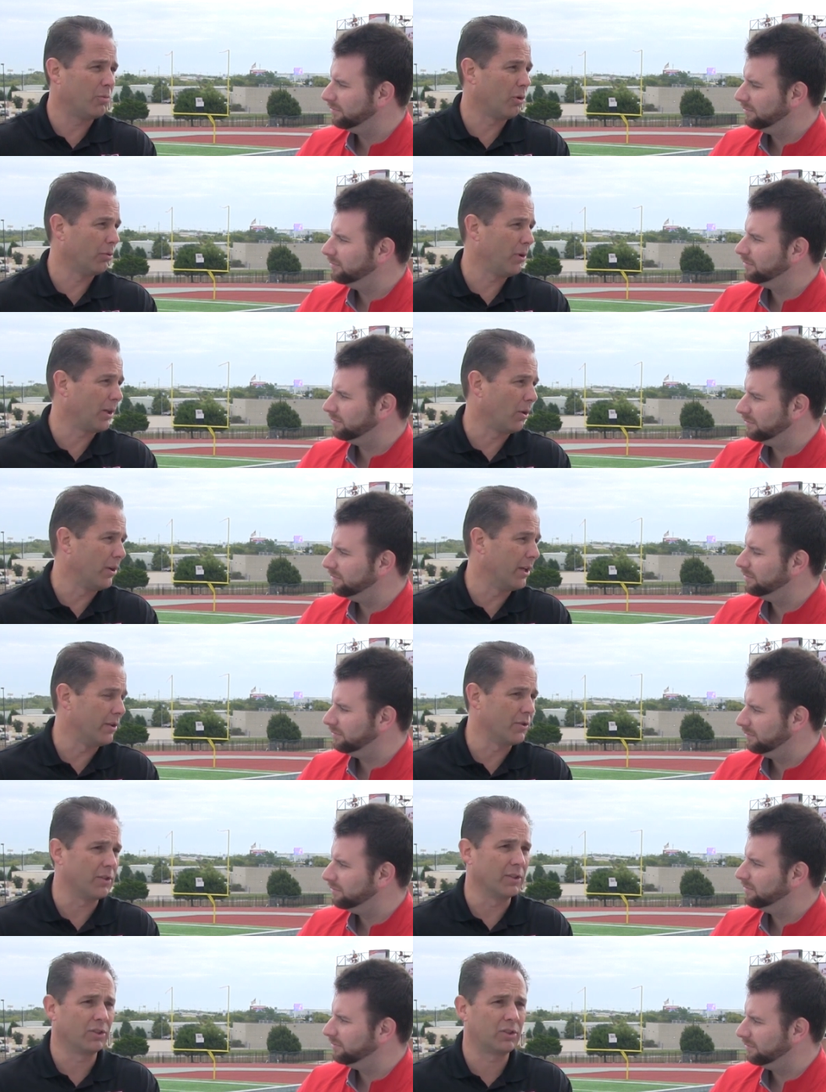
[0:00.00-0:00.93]
Speaker 1: any more Rico
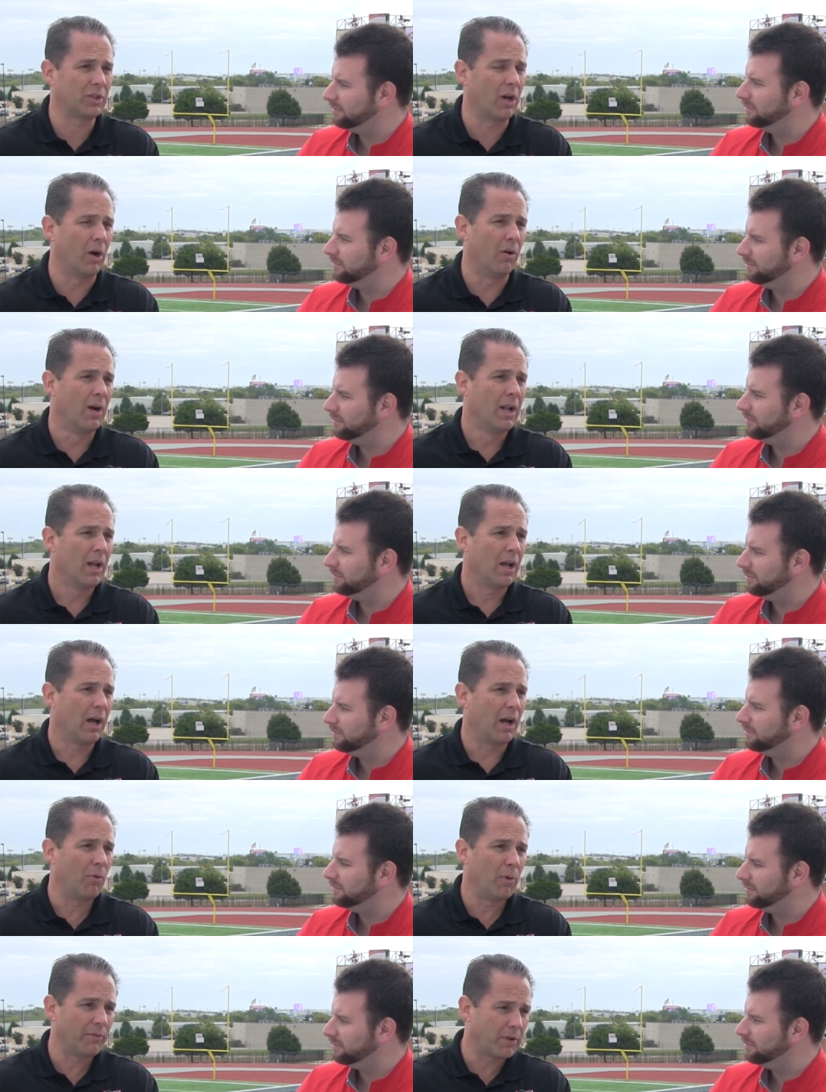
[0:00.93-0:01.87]
Henderson. So
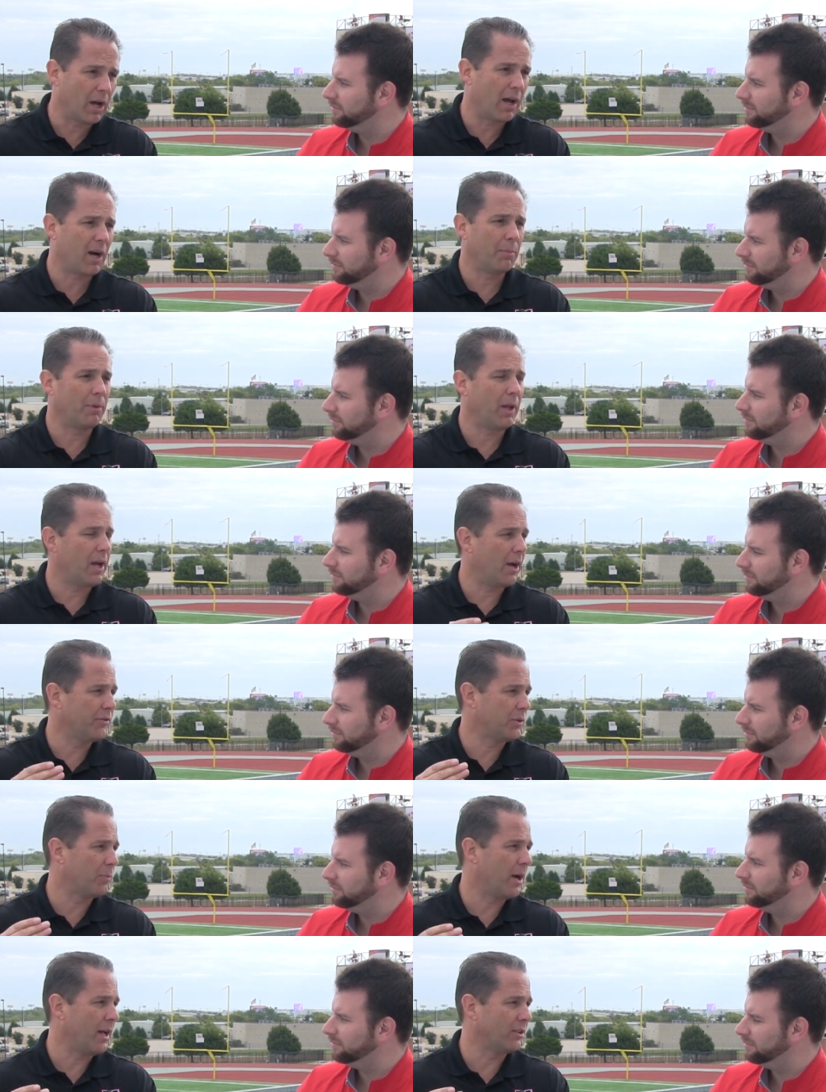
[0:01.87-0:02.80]
uh, we've got our playoff
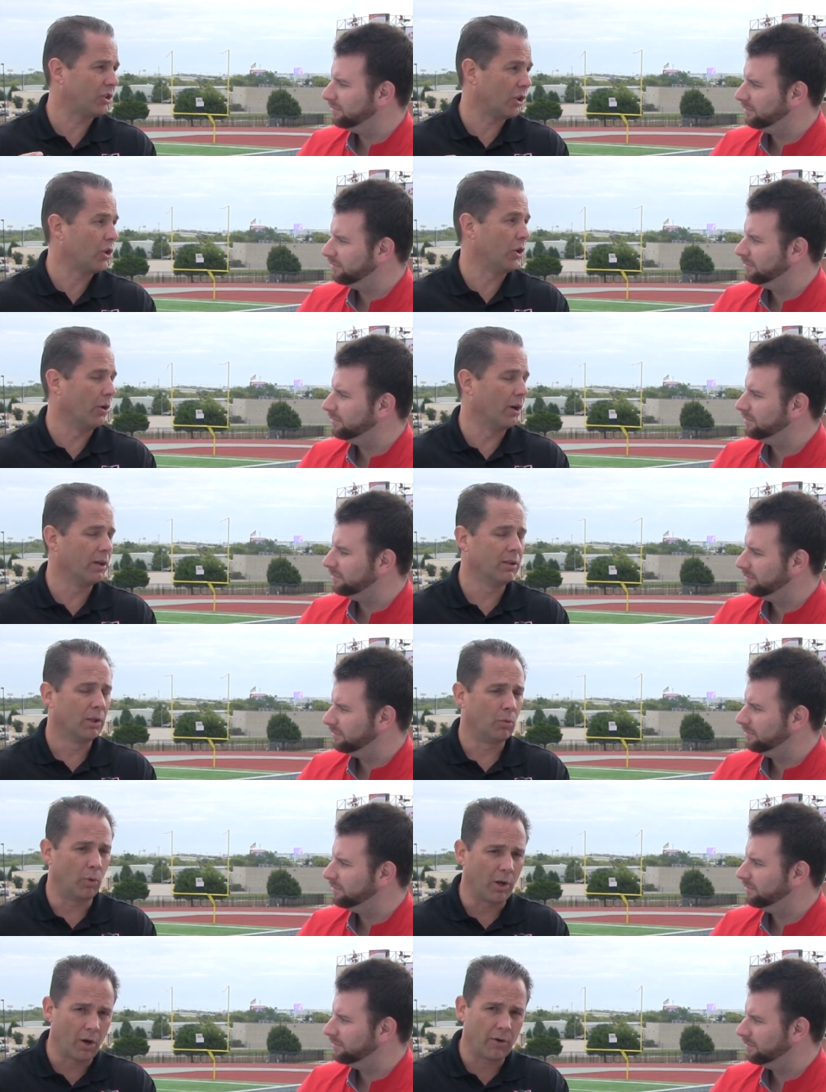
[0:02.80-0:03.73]
spot secure.
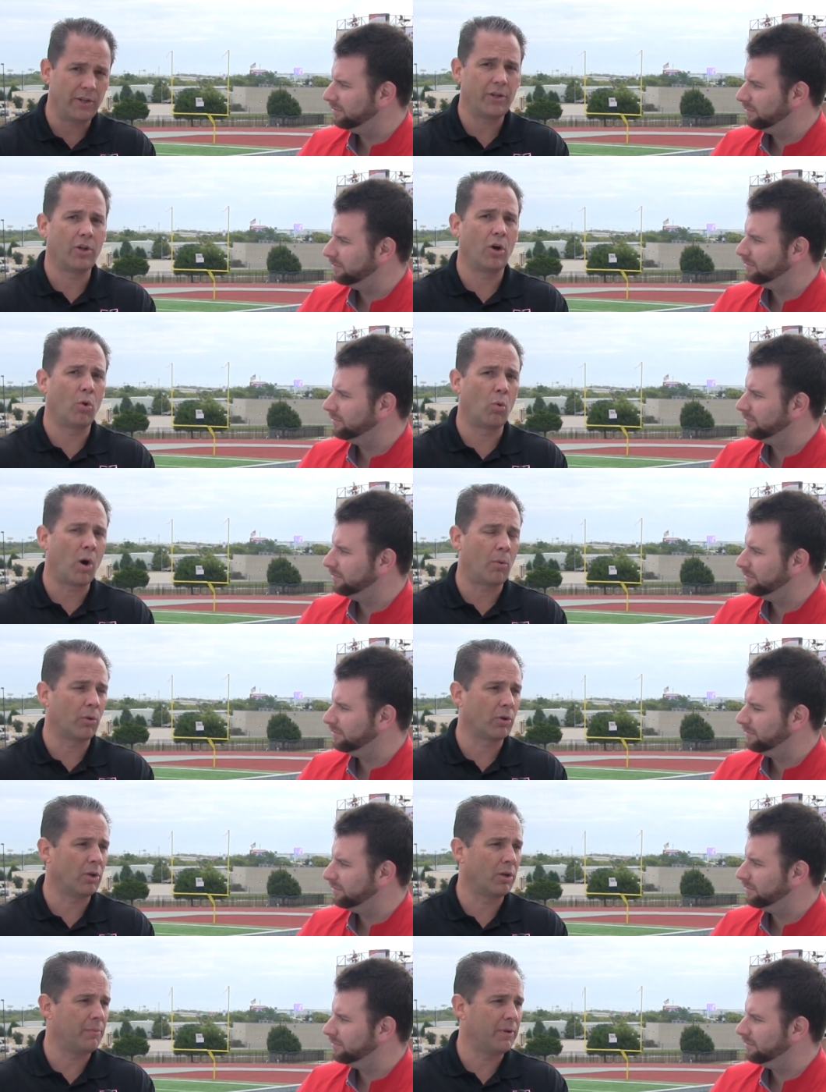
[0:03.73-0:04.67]
We already know what
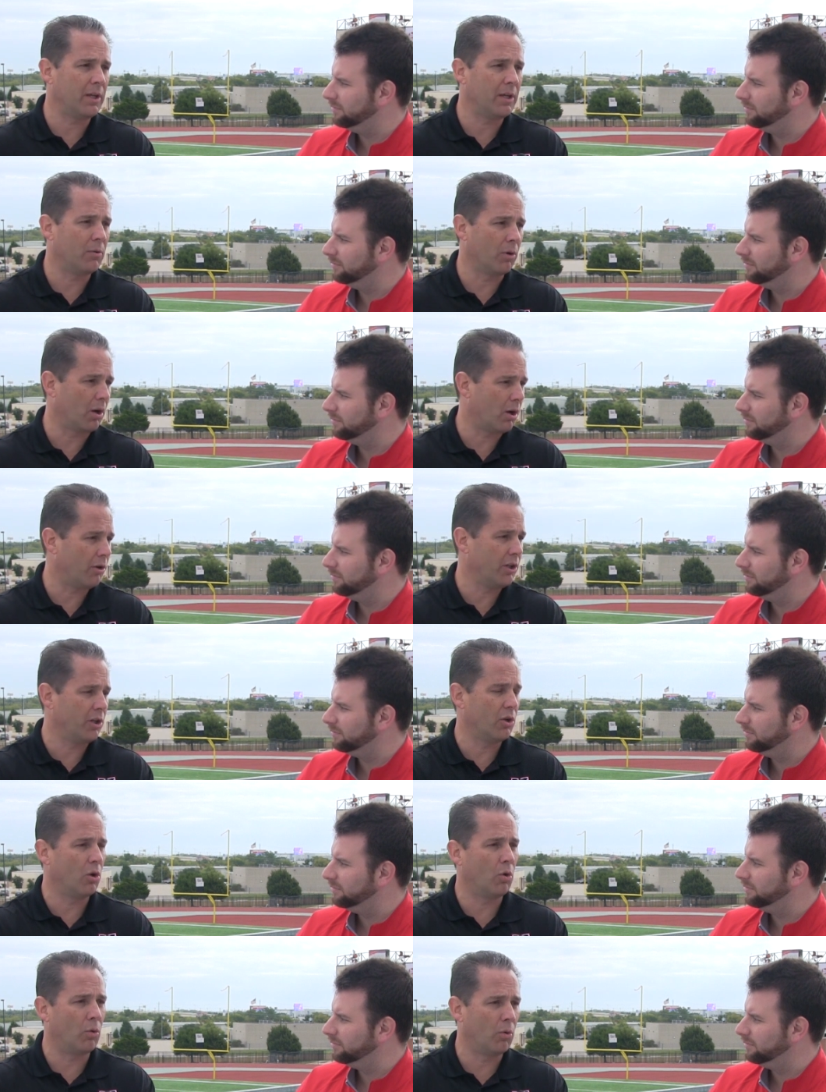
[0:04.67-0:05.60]
we're going to be. We already
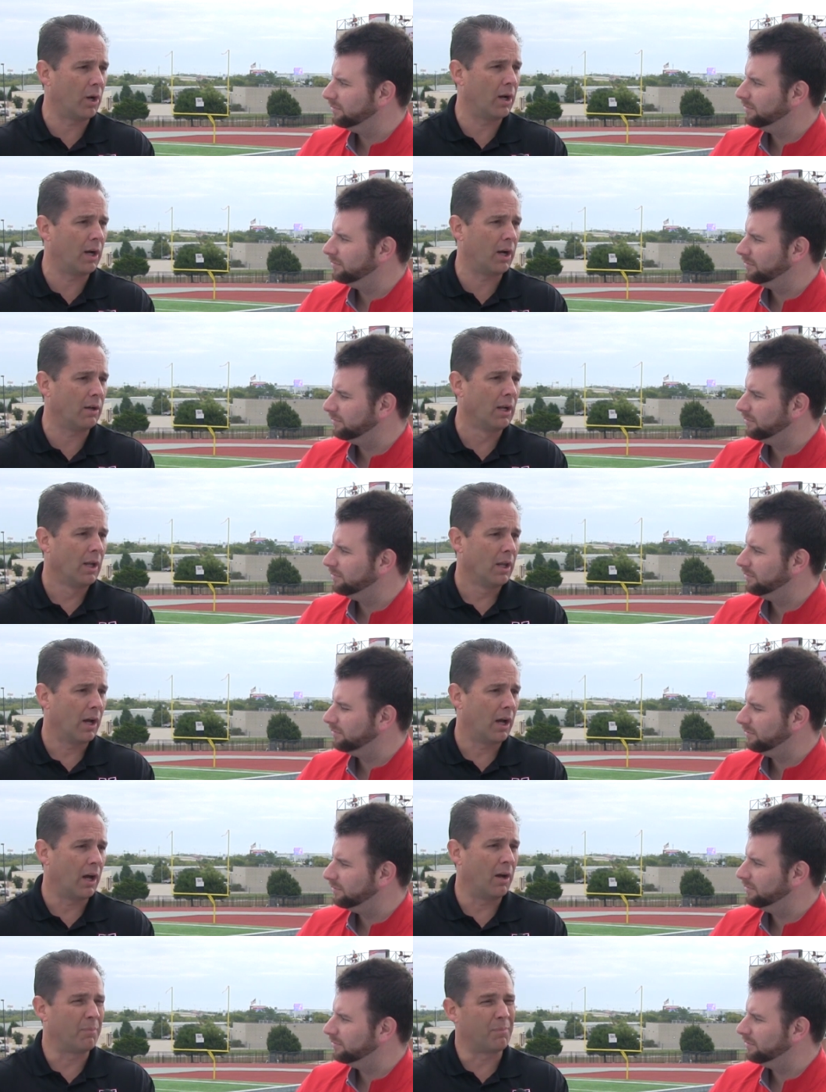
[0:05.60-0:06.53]
know uh,
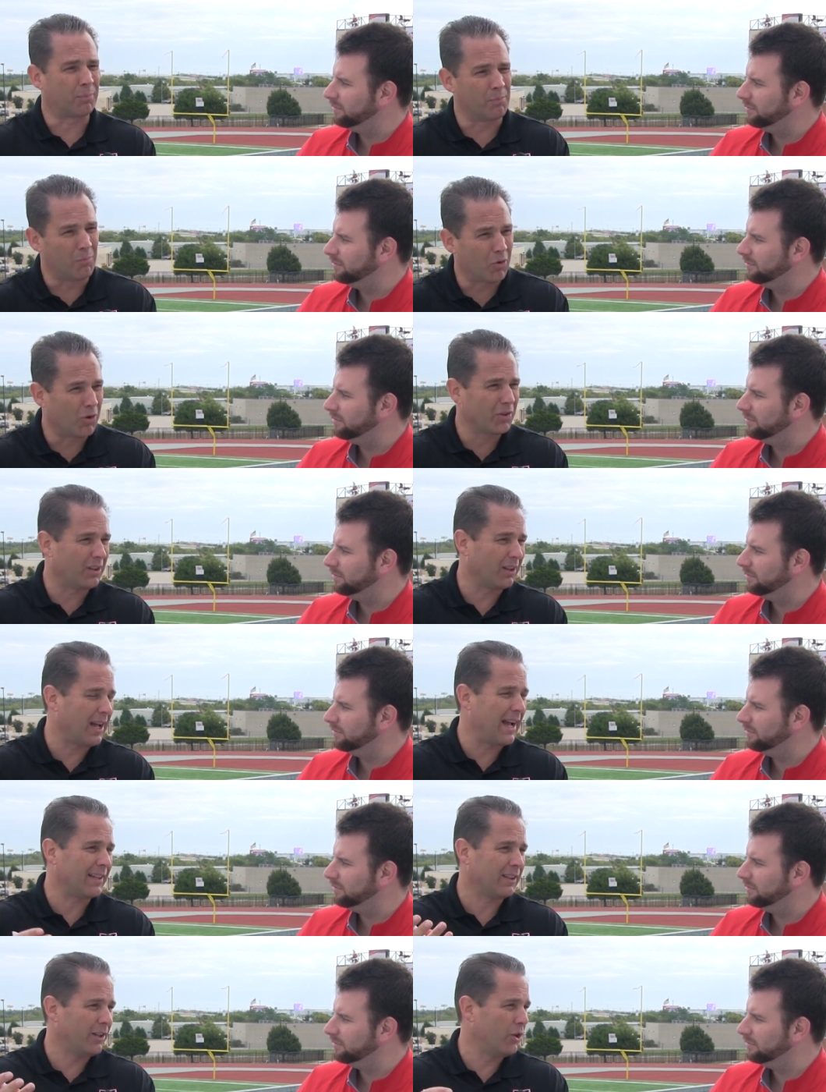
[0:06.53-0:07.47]
uh, more than
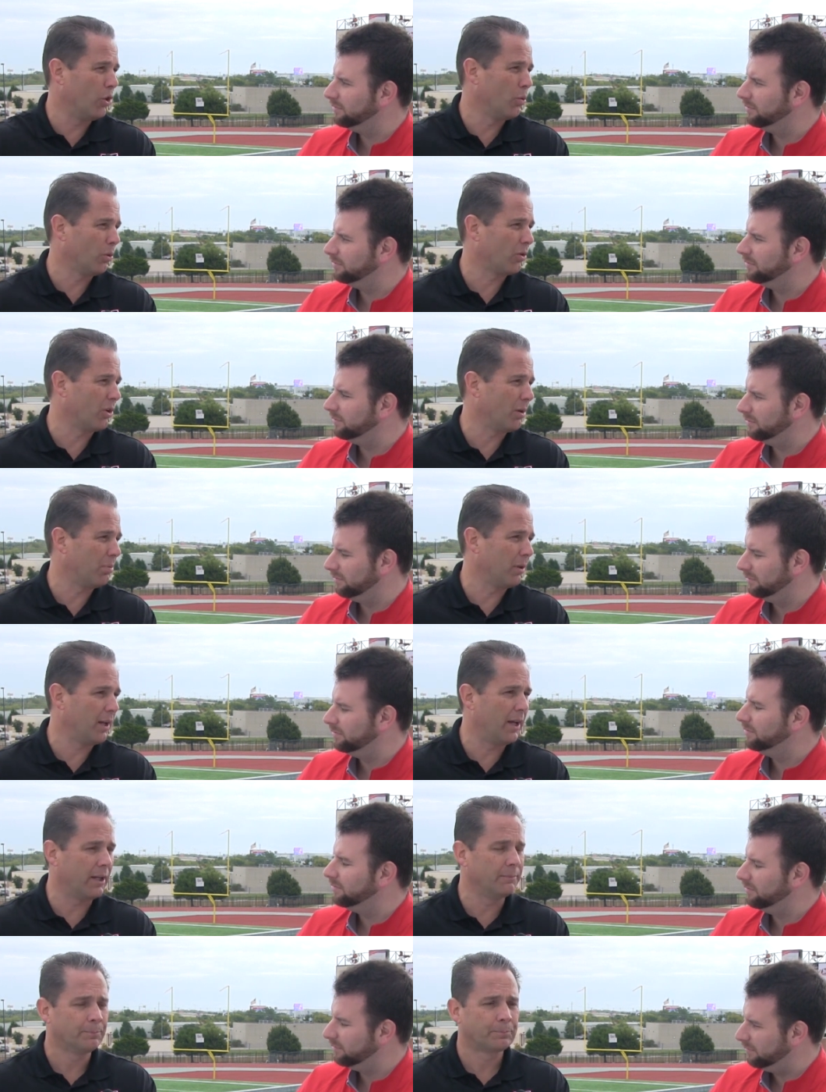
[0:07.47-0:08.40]
likely who we're going to
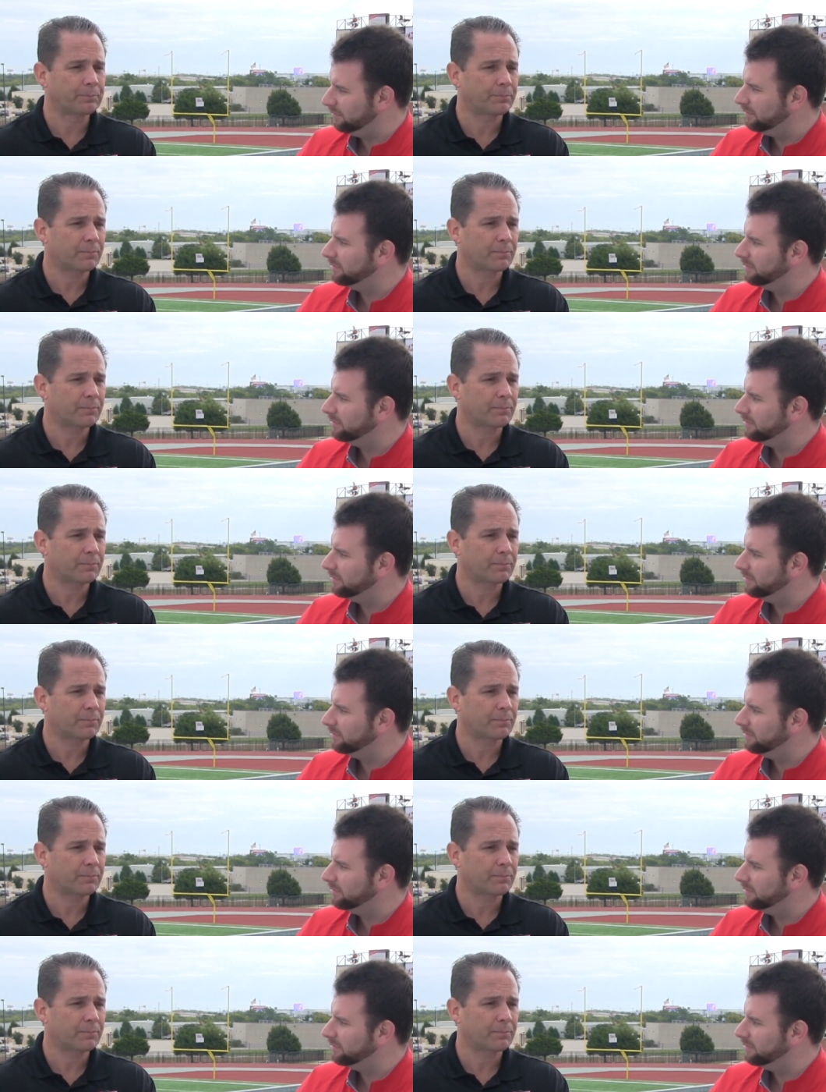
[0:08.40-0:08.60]
play.